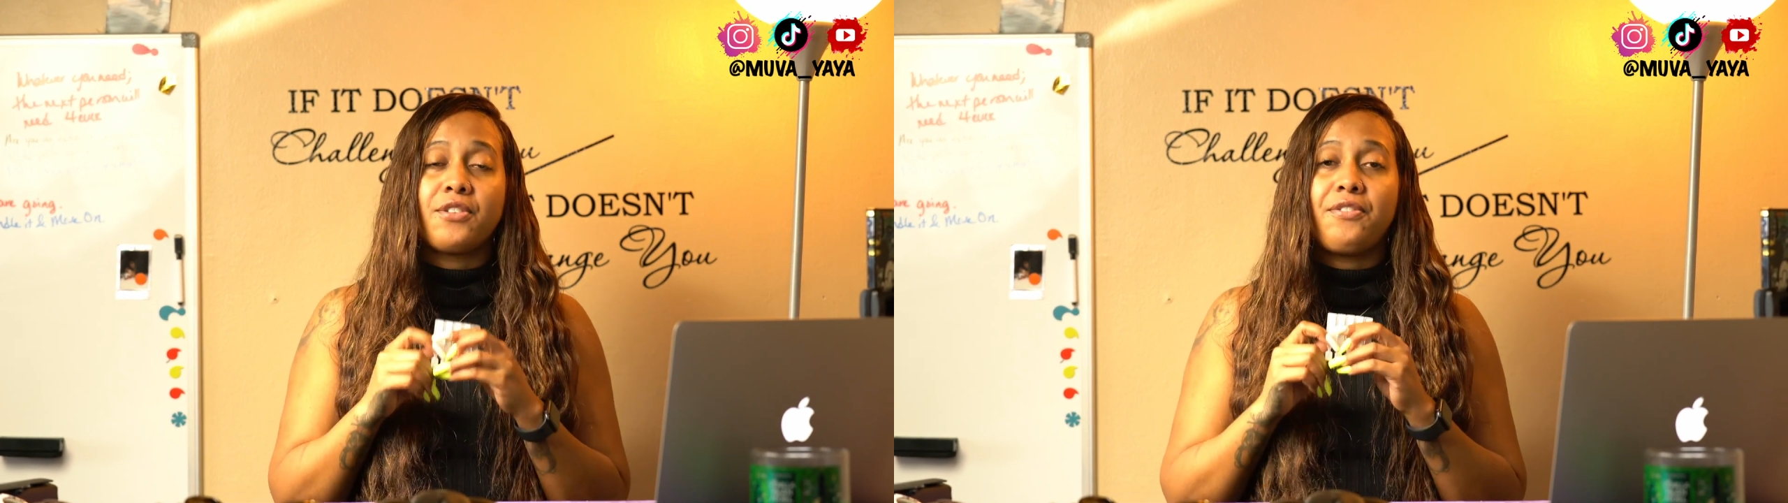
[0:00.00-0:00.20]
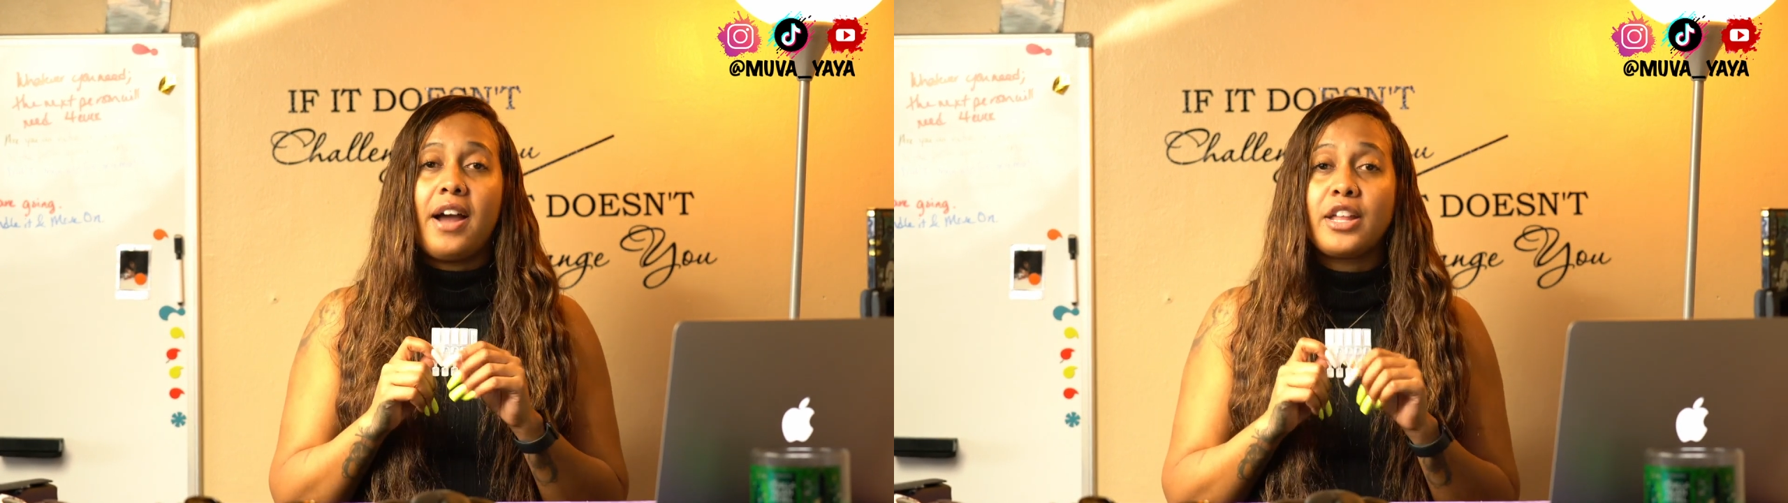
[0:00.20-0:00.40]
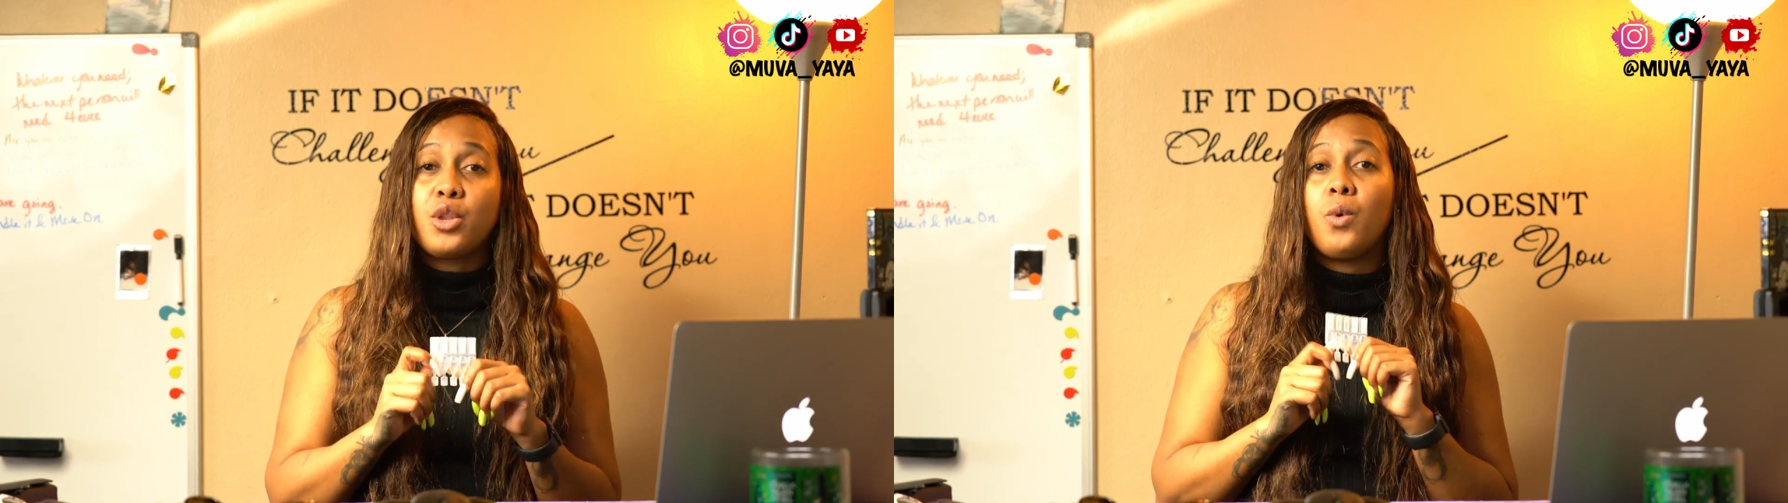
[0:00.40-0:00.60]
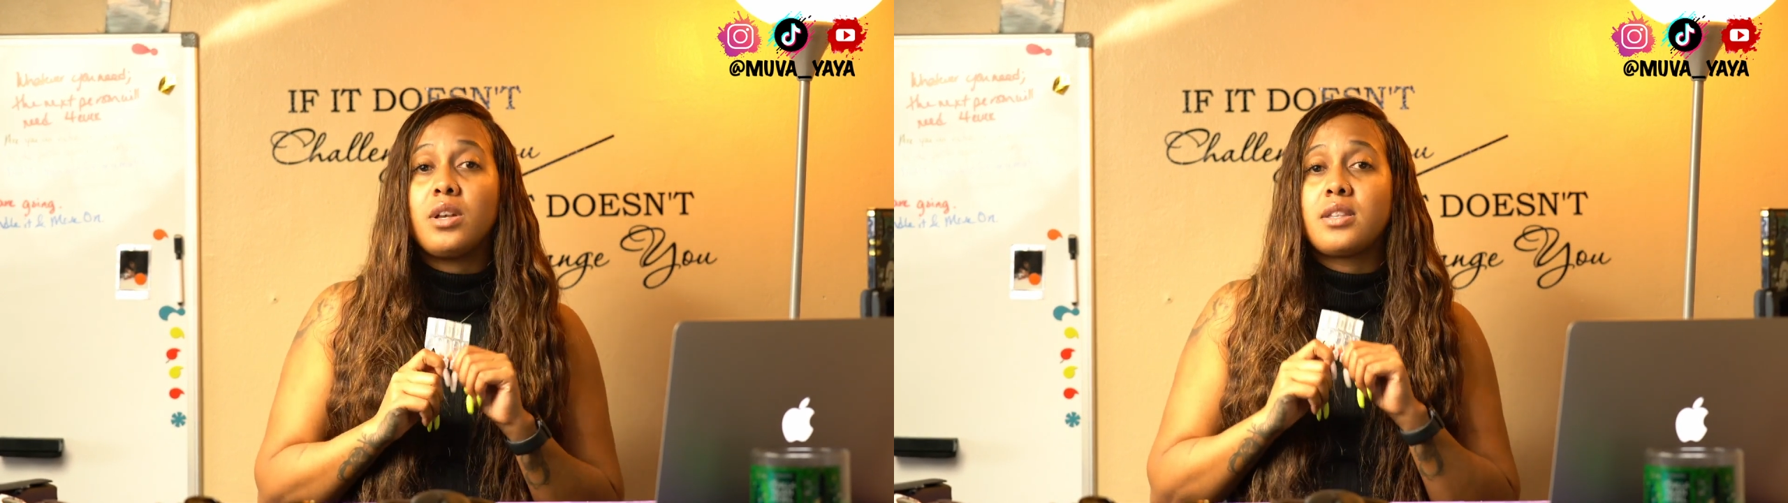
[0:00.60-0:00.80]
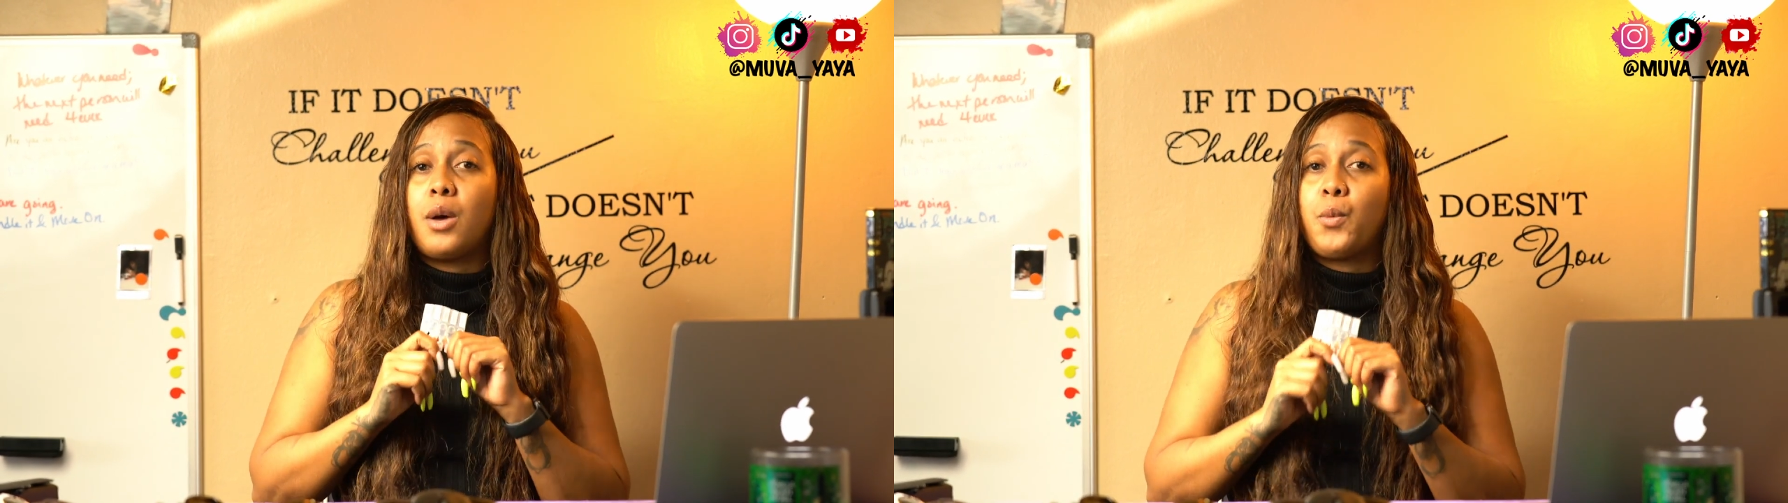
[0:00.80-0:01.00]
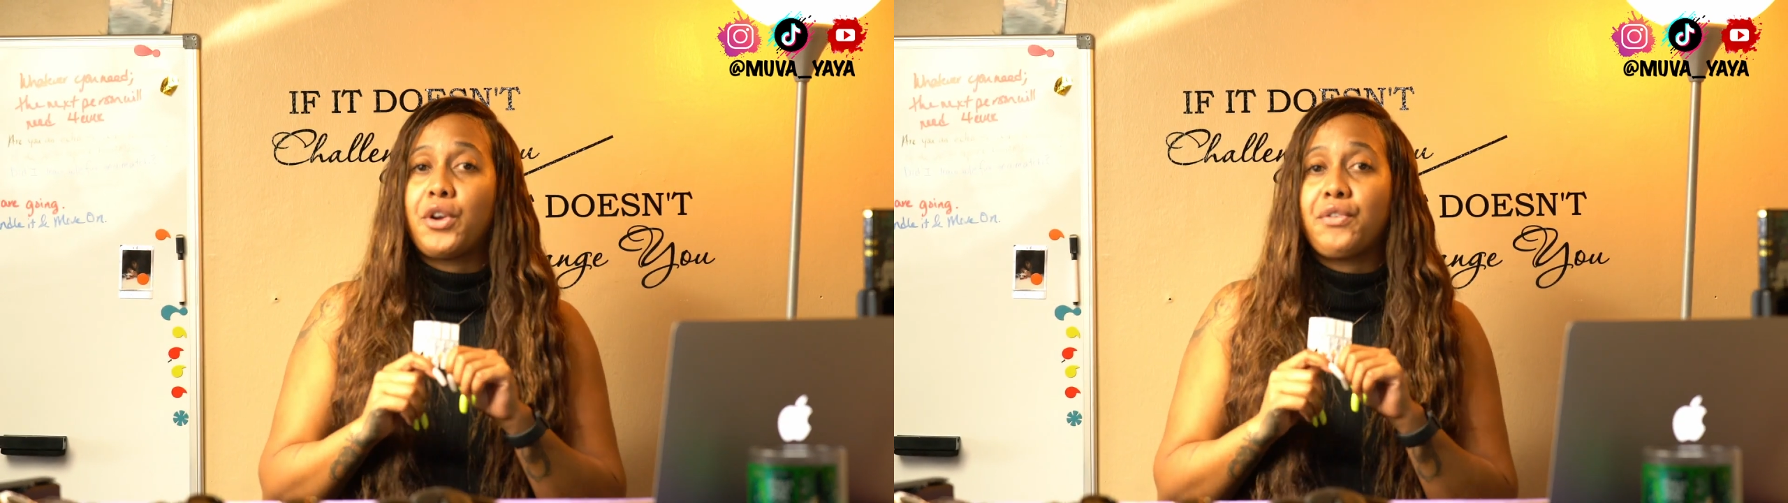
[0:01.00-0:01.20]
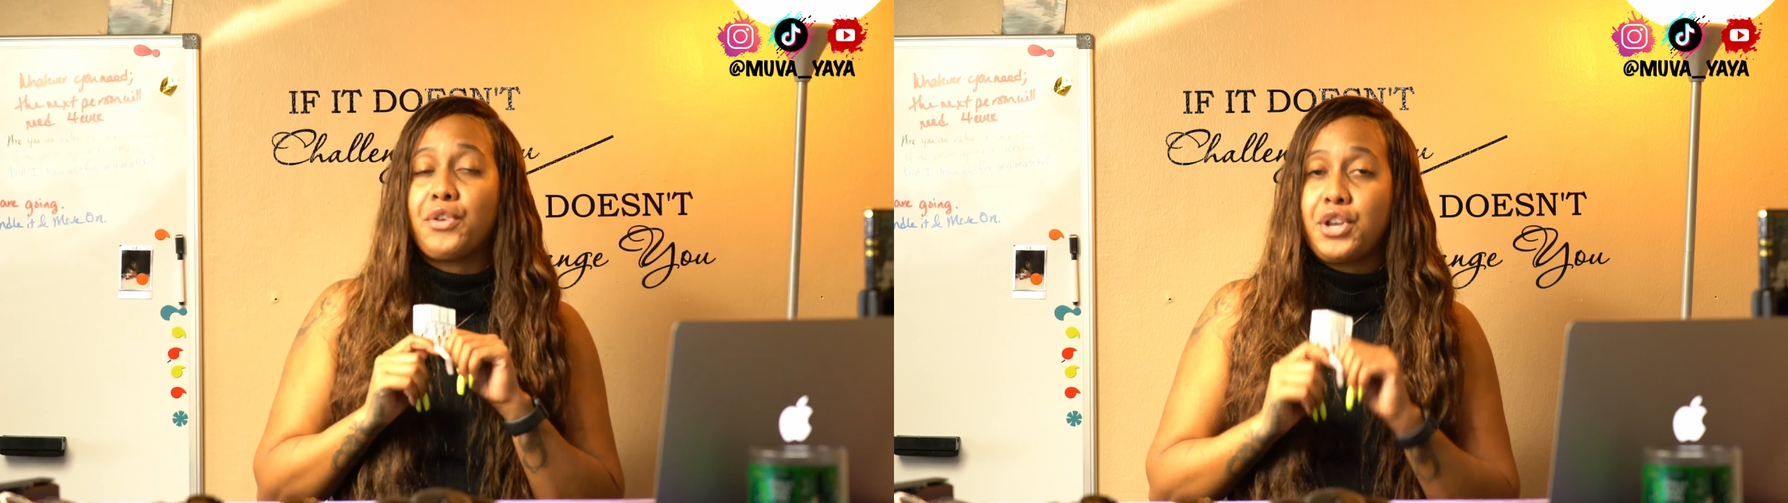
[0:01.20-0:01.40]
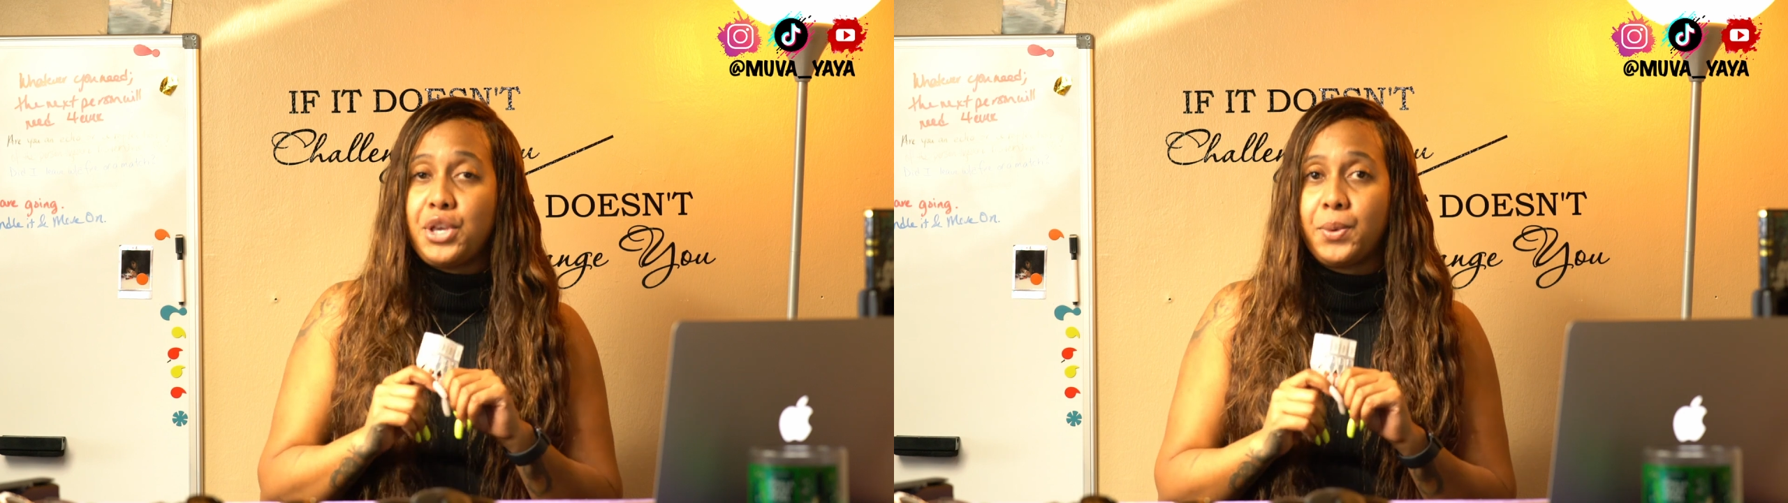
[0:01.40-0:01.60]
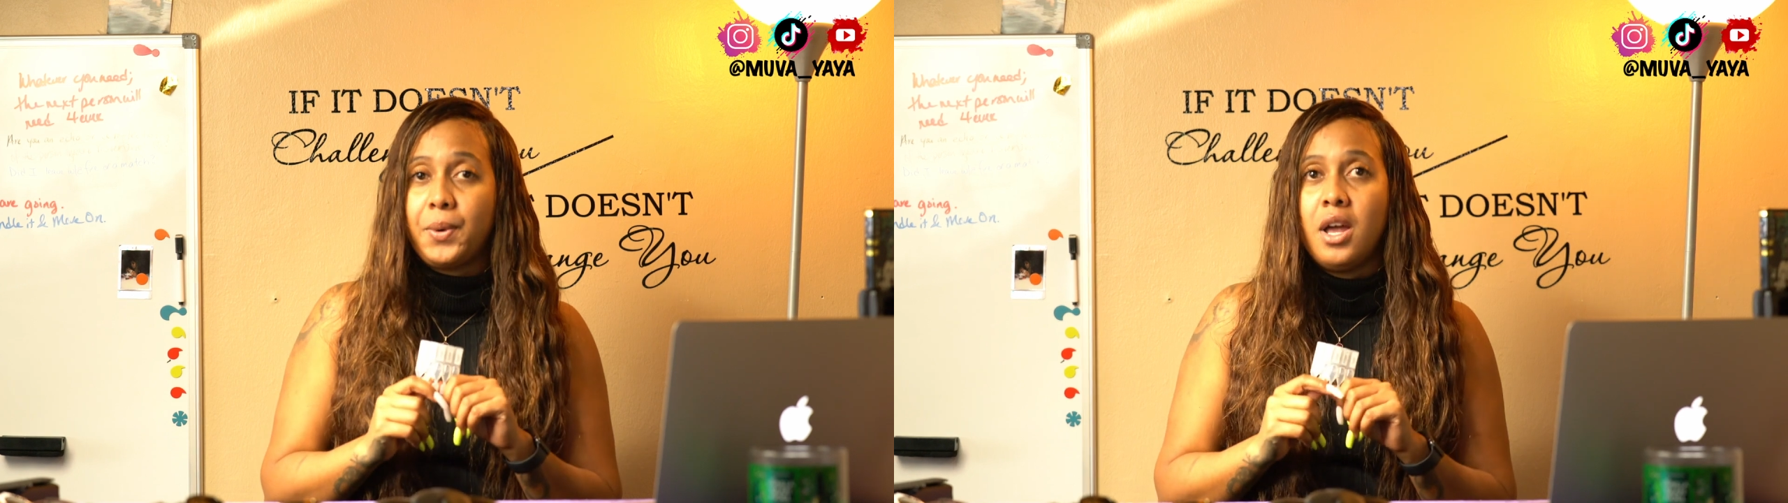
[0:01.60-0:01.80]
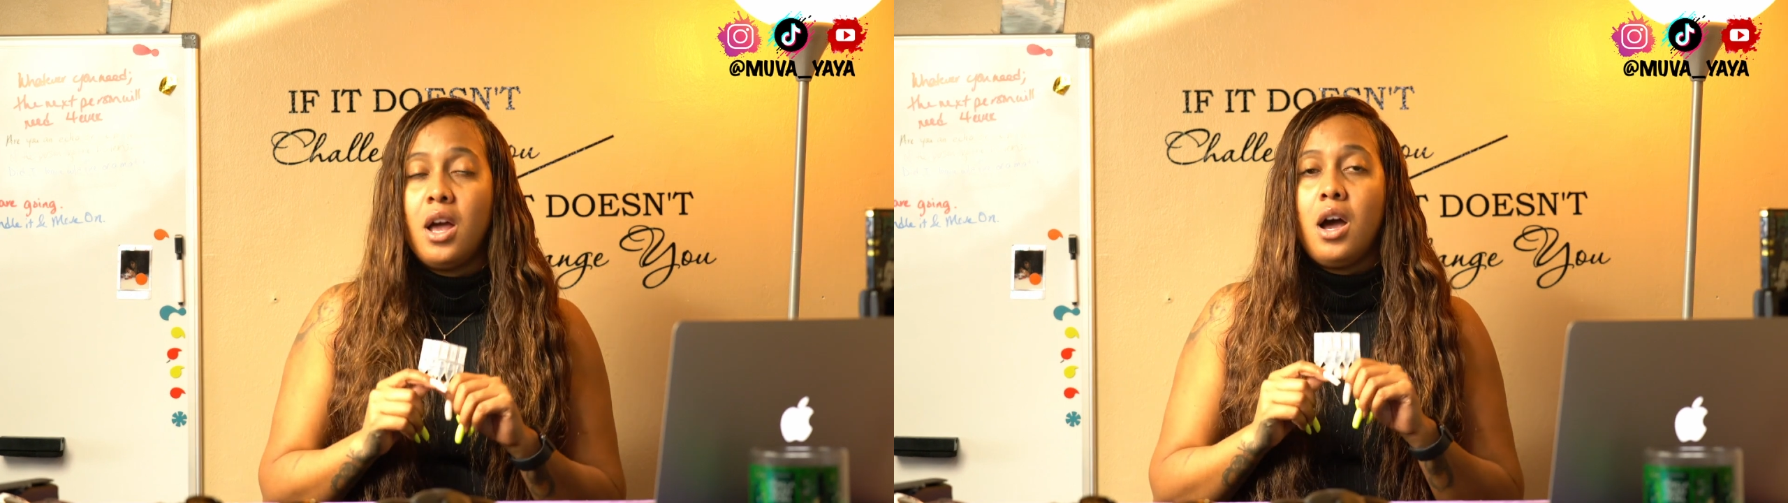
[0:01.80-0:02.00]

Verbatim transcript: to find the ones that work for you